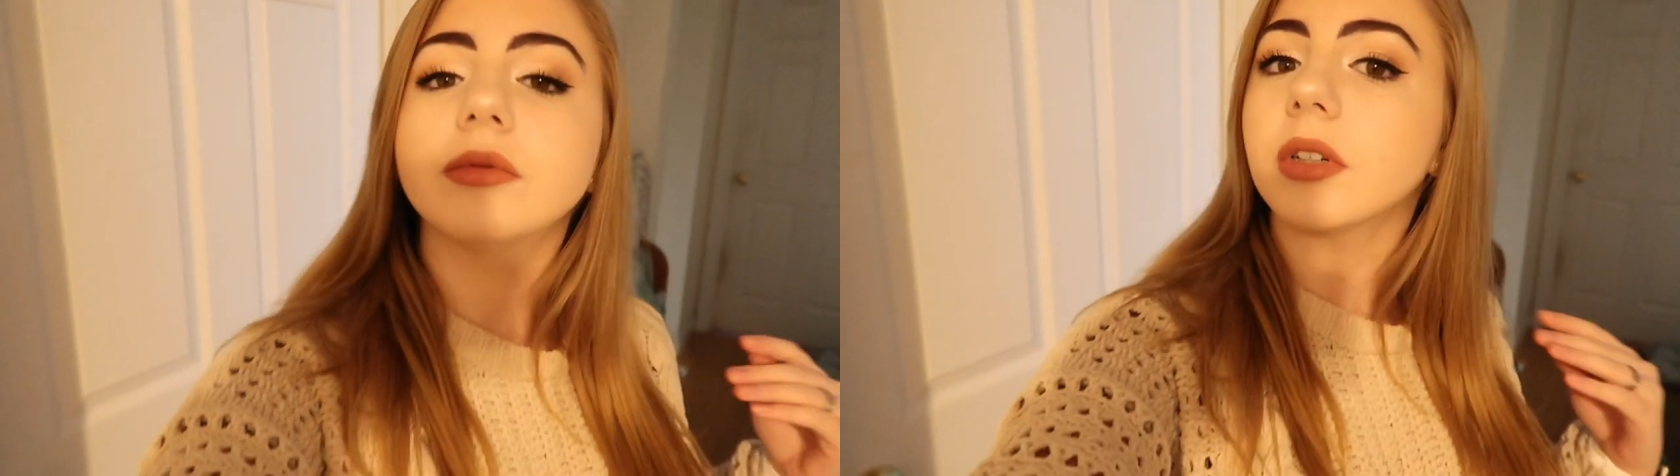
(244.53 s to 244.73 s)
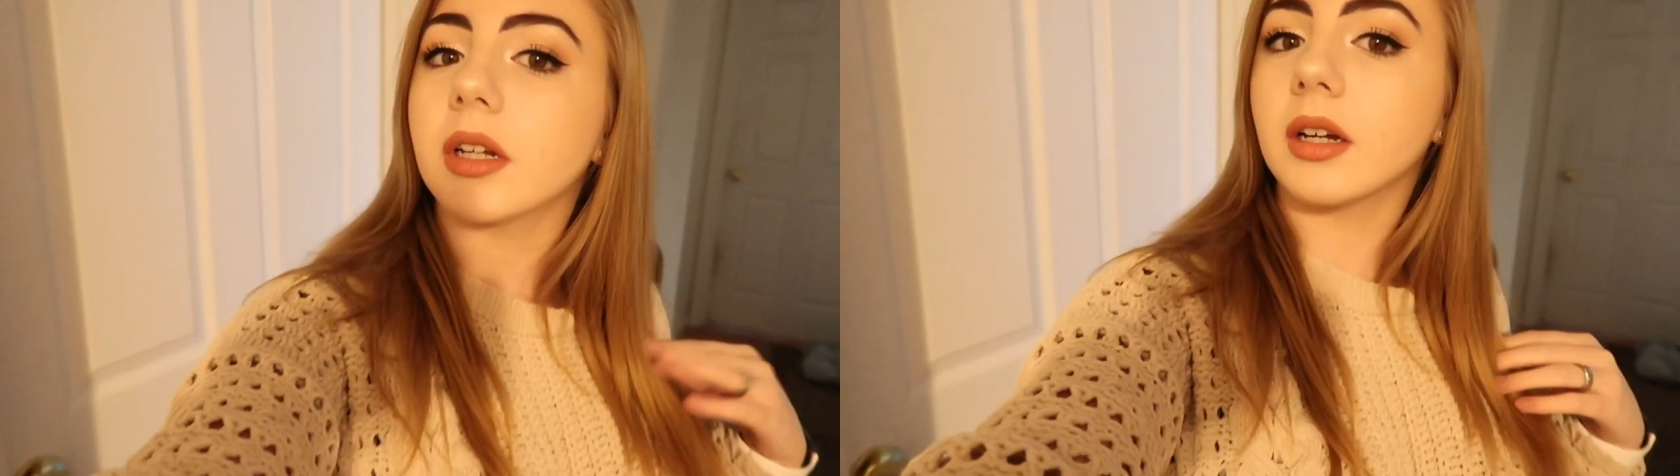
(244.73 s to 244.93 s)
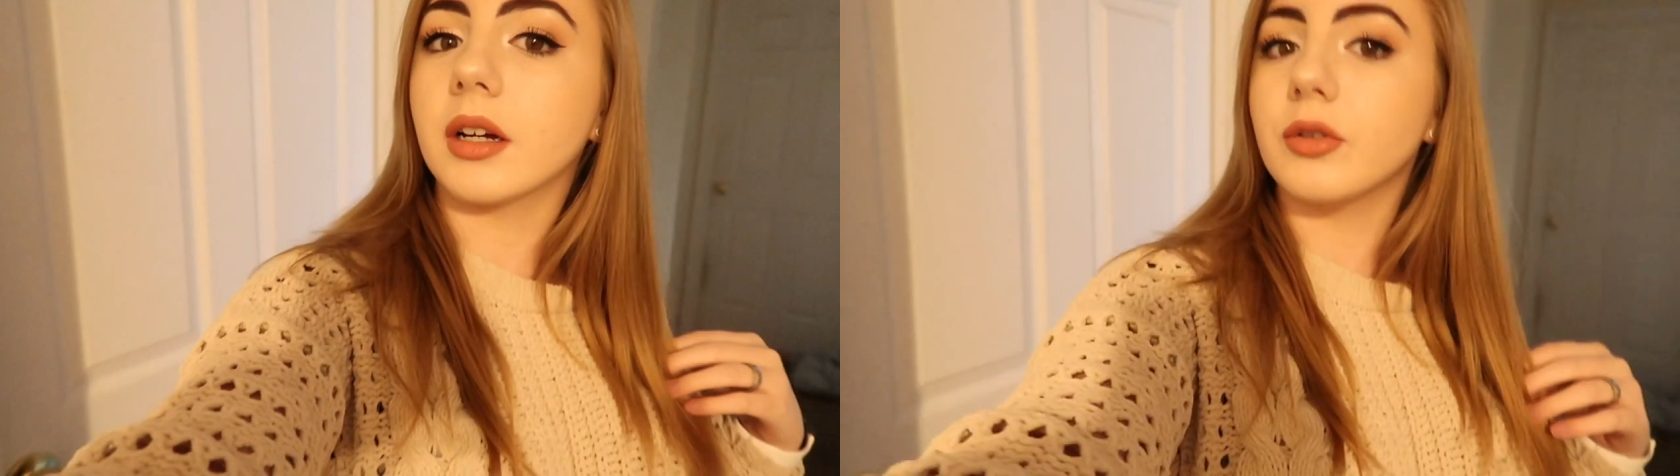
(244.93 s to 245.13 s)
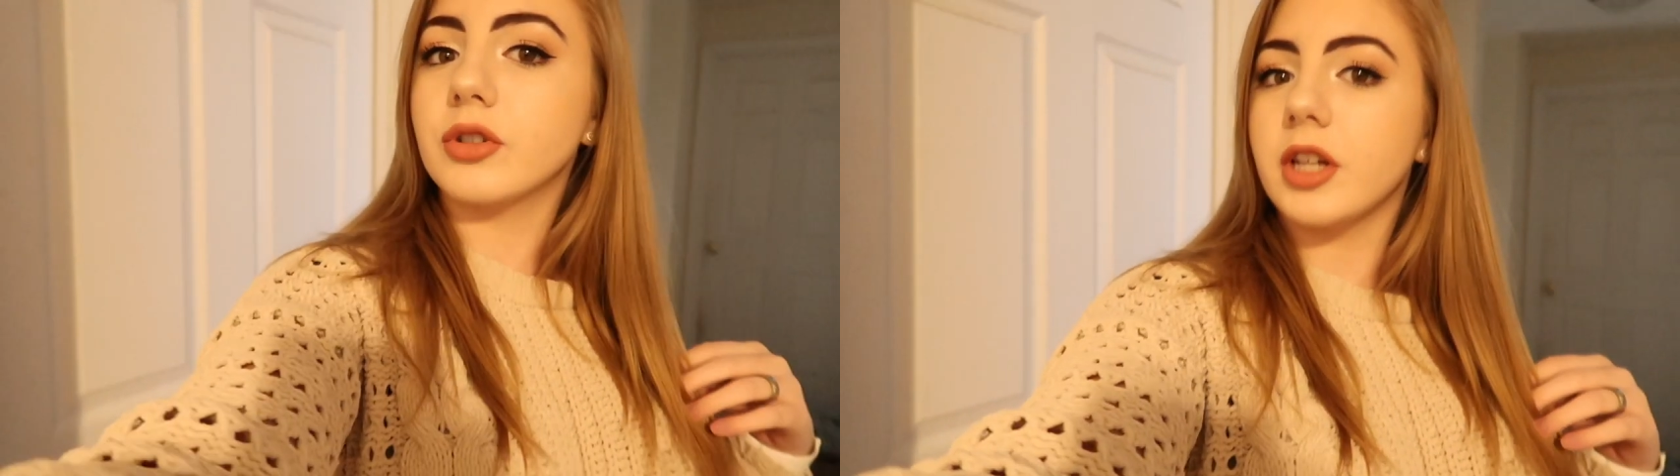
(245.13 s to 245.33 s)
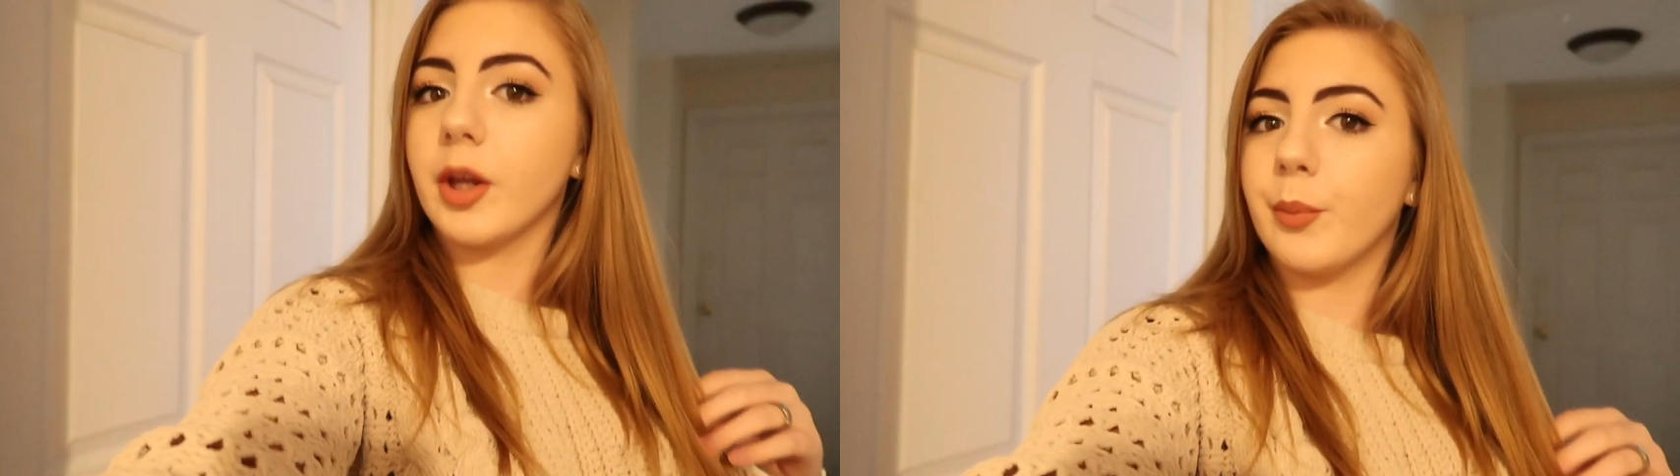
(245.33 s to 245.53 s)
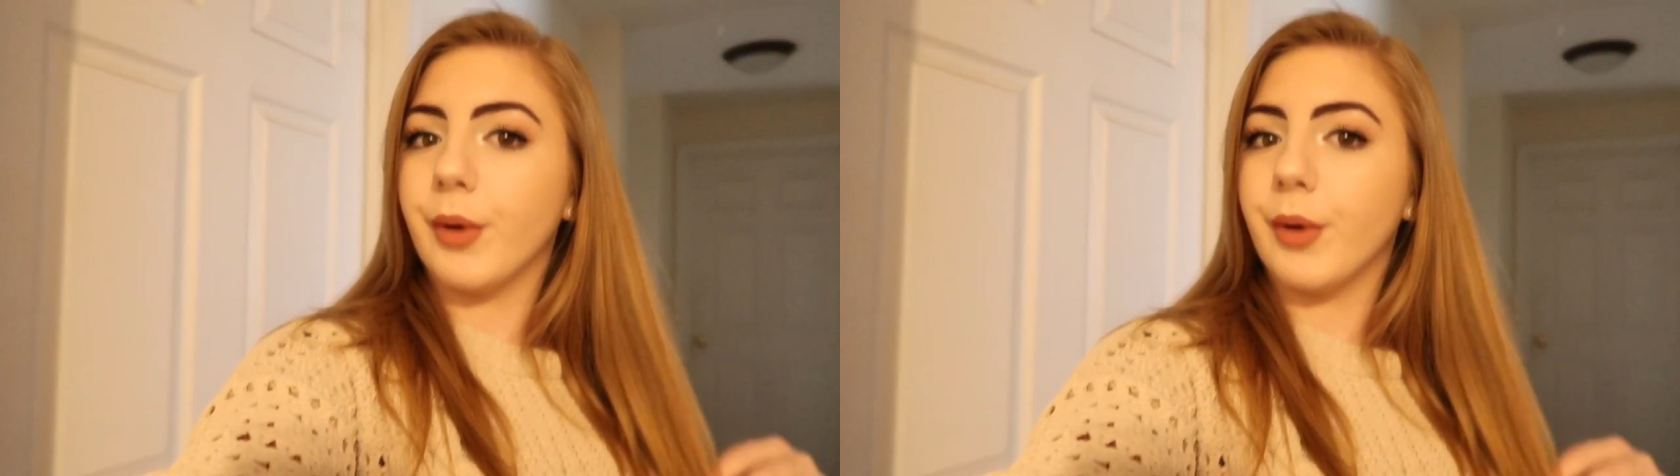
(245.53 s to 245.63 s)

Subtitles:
No, she ain't